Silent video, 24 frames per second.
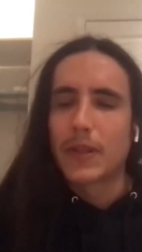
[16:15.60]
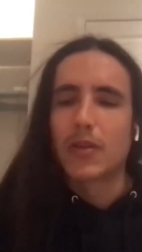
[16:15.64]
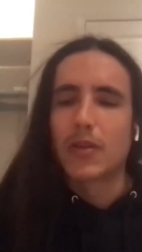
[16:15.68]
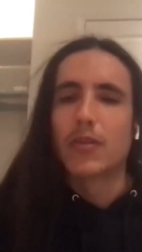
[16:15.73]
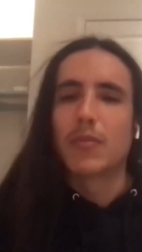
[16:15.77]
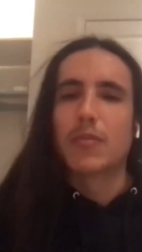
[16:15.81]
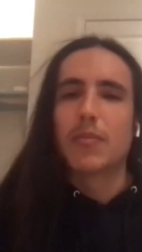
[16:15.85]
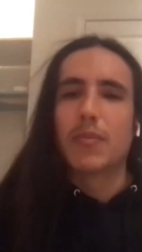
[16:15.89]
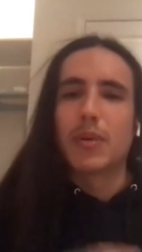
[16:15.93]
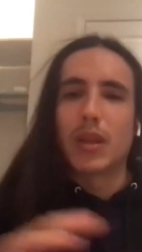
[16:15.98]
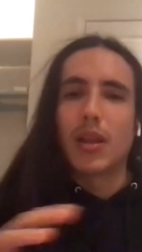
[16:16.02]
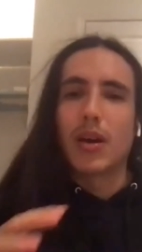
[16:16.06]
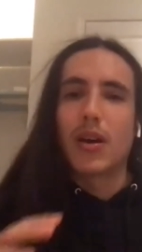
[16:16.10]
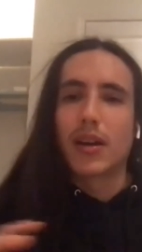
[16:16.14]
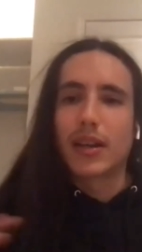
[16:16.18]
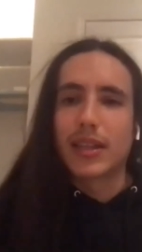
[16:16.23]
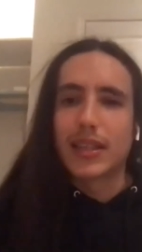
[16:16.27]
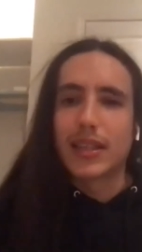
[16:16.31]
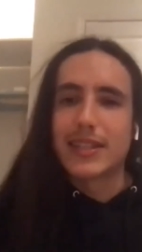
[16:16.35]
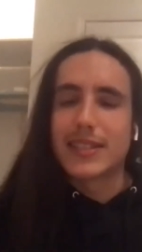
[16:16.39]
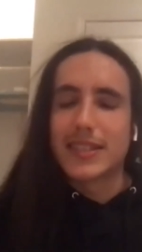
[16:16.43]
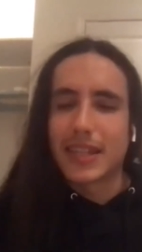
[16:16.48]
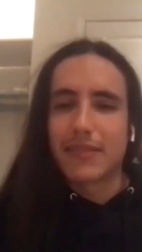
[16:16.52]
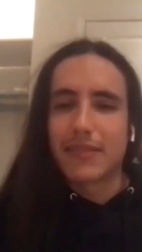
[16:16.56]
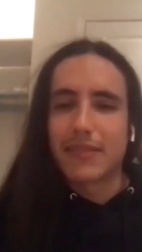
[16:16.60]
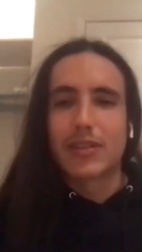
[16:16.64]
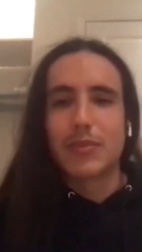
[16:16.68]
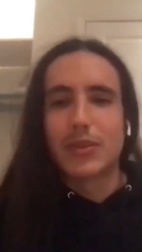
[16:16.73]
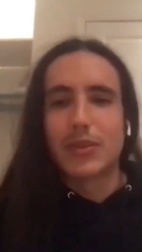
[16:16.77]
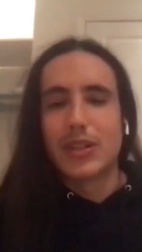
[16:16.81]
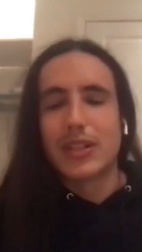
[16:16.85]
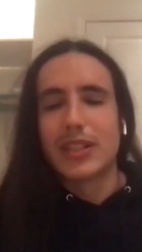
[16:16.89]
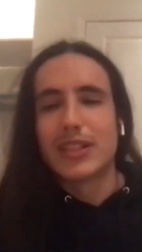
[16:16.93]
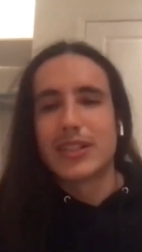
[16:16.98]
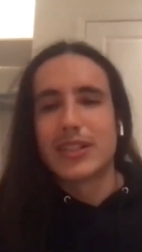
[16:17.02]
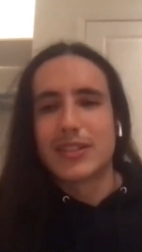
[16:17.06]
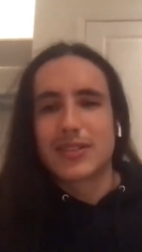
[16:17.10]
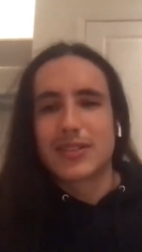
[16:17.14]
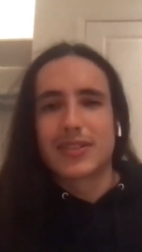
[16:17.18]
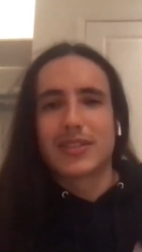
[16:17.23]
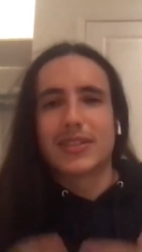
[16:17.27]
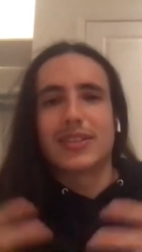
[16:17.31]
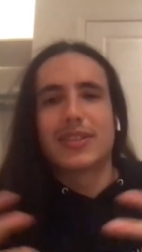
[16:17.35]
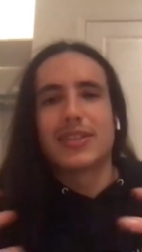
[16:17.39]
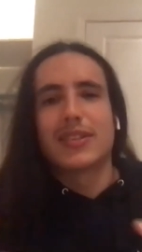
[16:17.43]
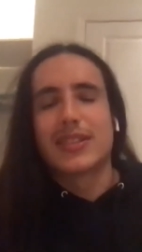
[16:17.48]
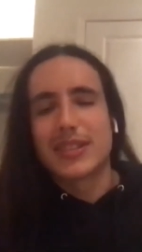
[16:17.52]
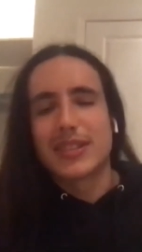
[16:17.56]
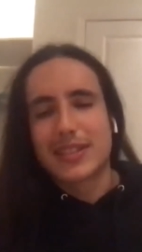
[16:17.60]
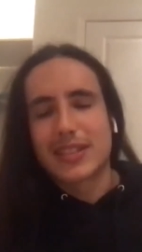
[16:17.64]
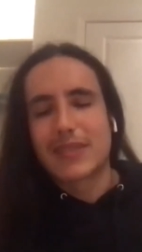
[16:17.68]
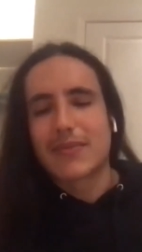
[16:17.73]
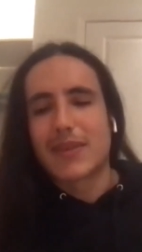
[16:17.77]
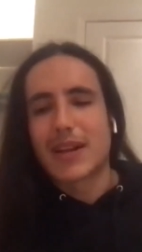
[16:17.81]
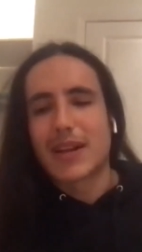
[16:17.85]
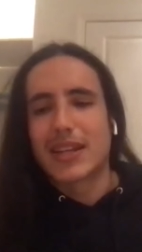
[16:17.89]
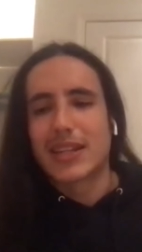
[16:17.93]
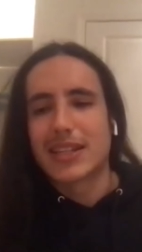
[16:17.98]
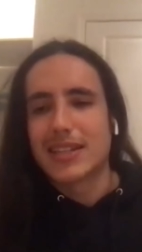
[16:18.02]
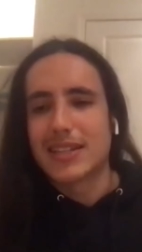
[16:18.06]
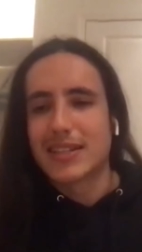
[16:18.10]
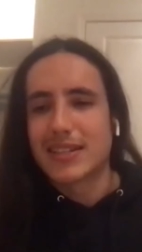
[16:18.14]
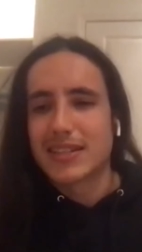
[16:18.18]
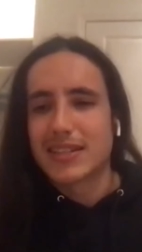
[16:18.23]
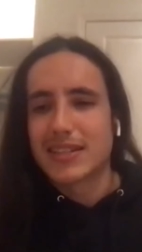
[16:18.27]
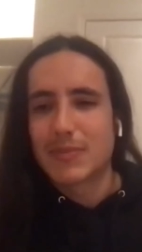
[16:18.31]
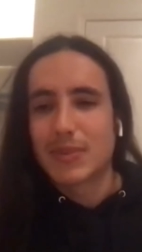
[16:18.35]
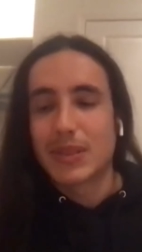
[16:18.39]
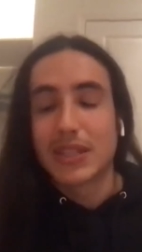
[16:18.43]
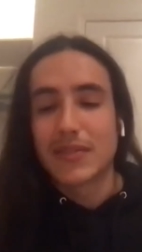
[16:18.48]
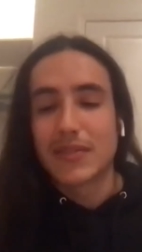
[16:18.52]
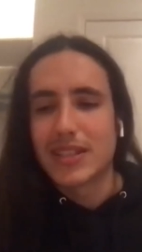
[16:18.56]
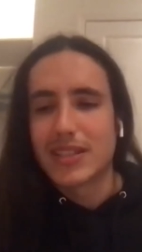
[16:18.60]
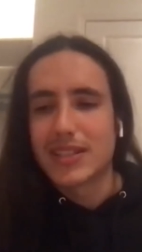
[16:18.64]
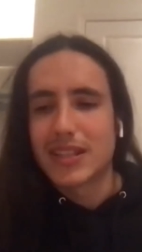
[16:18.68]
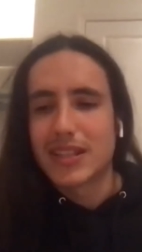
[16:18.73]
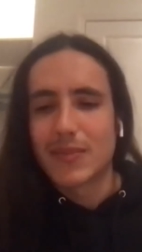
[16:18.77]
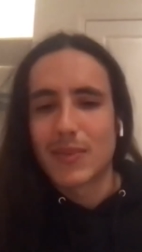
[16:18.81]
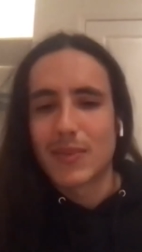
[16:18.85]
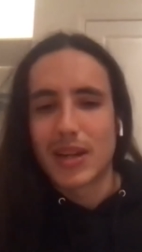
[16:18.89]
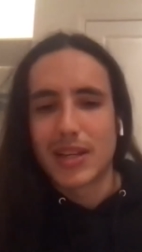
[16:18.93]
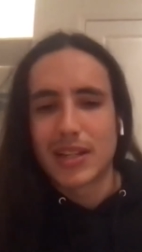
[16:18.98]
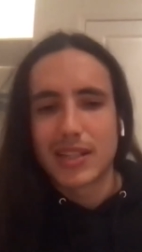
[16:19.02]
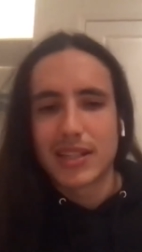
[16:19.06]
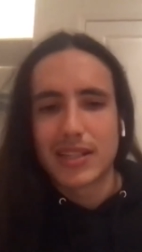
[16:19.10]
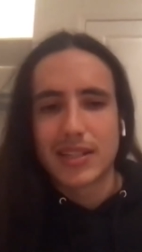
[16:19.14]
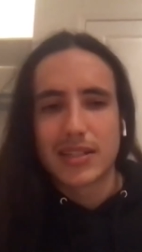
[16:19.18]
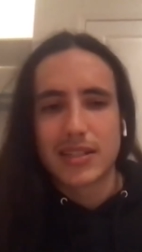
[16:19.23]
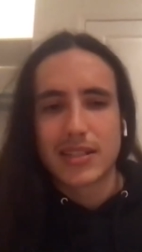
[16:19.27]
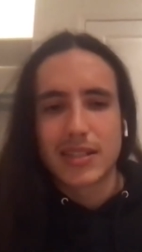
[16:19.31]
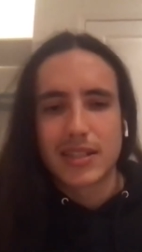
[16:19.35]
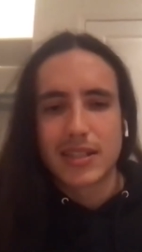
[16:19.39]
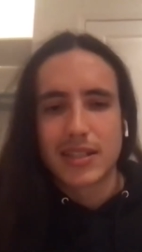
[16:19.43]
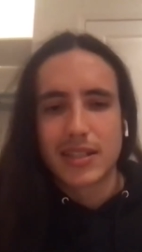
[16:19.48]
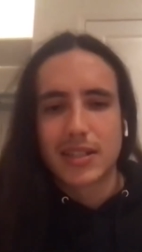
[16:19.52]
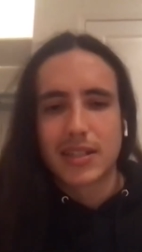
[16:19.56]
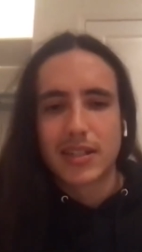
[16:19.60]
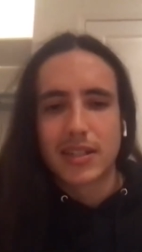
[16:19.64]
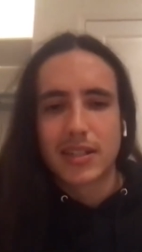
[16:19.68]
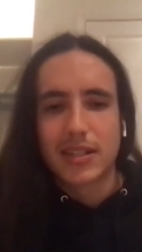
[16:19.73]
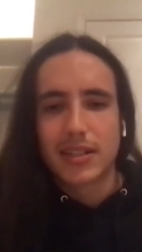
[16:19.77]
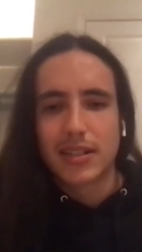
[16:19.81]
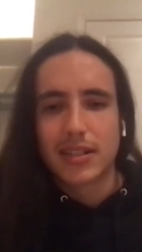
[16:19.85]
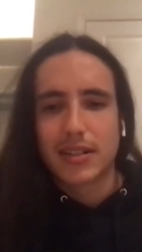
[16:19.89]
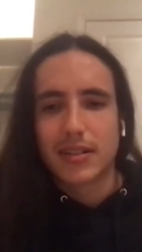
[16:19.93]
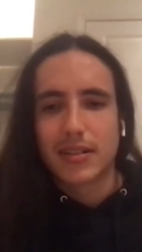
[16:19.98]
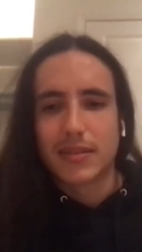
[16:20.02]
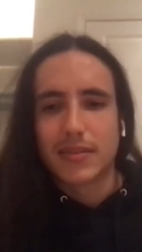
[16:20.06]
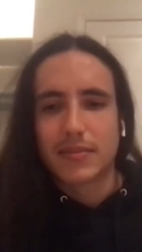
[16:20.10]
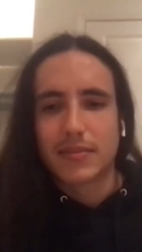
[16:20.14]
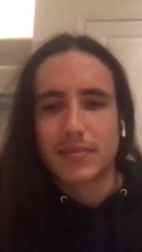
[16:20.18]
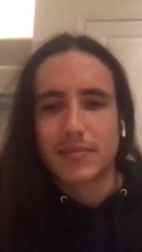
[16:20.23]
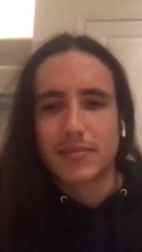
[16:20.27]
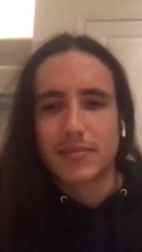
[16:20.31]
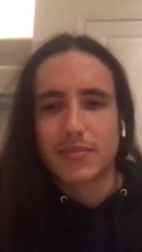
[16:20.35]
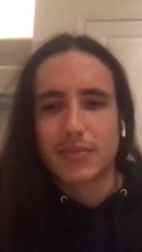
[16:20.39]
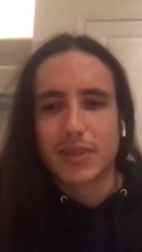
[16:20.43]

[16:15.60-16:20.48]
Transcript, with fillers: you know belong in these same communities or, or these same ideas believe in these same ideas um,